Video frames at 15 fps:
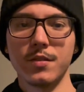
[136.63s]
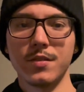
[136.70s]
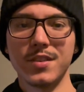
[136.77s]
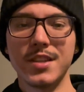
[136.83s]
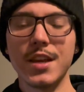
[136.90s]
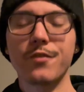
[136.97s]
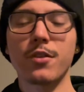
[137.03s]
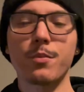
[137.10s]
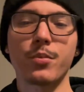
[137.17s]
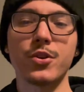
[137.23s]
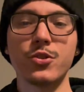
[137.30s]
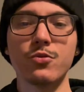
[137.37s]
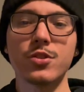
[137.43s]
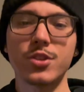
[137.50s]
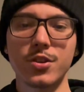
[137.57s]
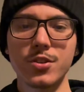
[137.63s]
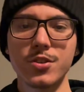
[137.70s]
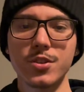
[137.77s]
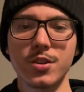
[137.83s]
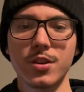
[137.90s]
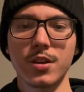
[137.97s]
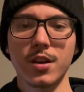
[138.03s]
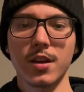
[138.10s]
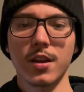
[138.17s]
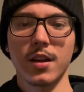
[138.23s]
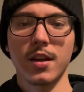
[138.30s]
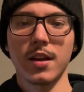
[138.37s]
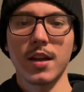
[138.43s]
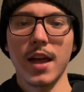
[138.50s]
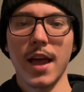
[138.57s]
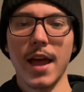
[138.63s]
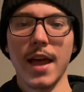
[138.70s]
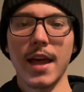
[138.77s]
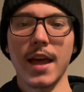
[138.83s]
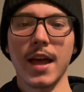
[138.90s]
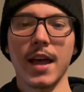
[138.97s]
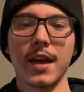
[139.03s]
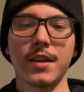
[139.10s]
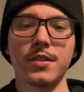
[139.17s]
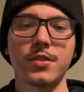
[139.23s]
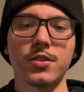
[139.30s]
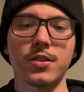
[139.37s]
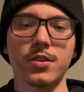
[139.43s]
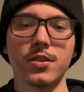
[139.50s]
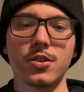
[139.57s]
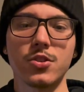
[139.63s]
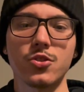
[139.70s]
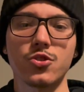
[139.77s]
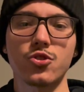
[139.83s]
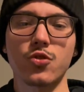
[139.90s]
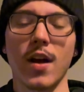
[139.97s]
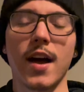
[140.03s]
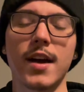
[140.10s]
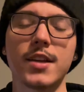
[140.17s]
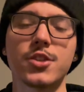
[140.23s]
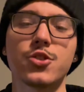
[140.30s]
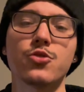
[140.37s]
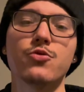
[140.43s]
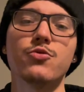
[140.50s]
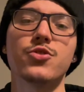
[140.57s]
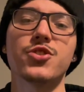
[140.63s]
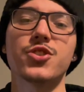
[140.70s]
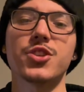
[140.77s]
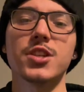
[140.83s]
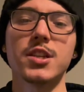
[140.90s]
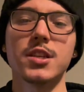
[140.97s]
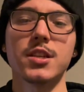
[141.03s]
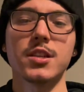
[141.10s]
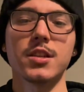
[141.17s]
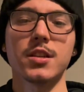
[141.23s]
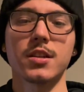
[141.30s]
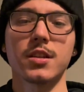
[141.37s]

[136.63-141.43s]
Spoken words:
different producers and try to see